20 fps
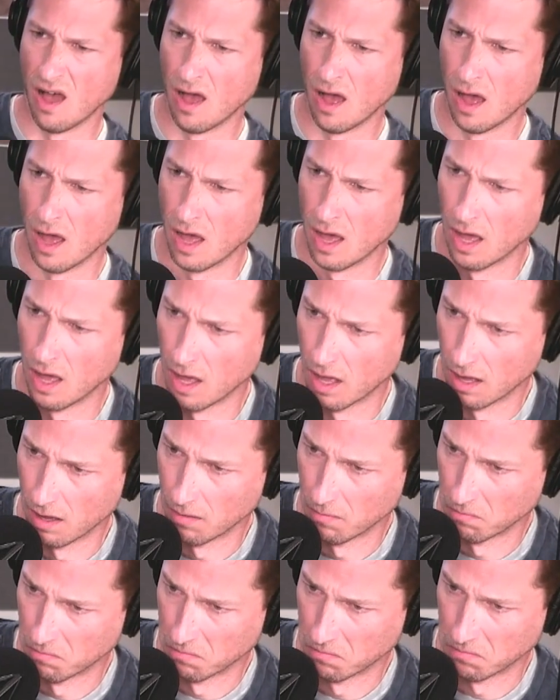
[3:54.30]

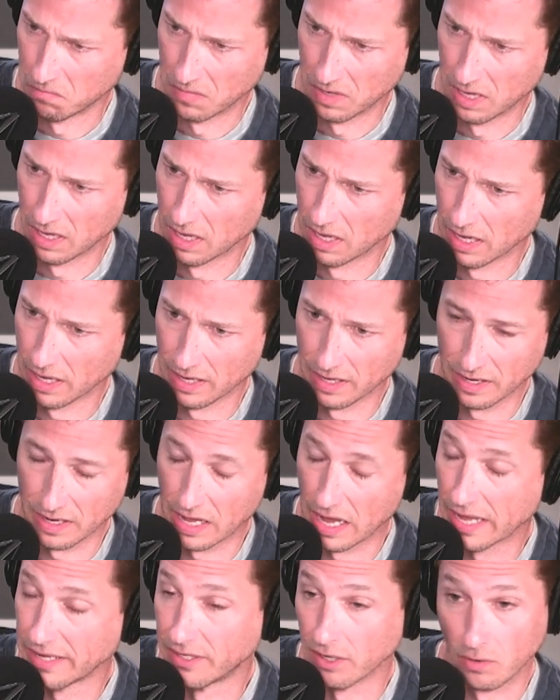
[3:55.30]

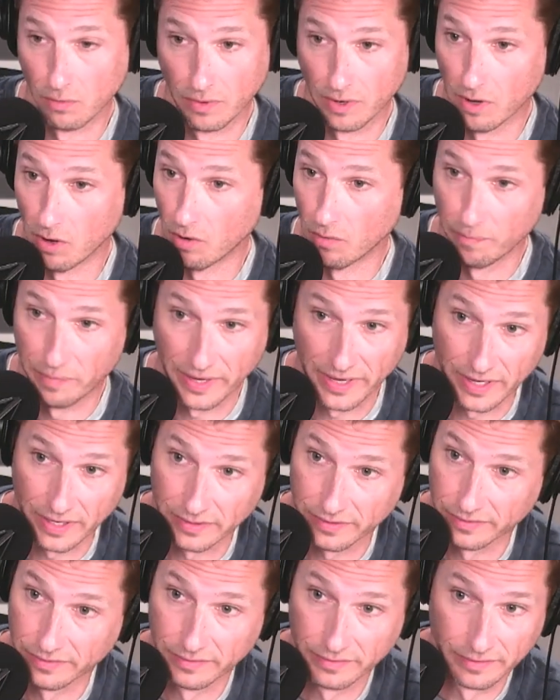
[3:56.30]
I don't know.
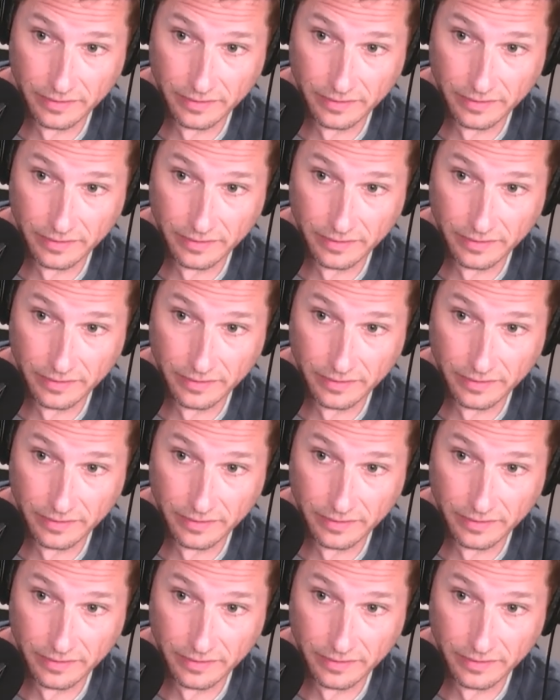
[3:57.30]
Pass.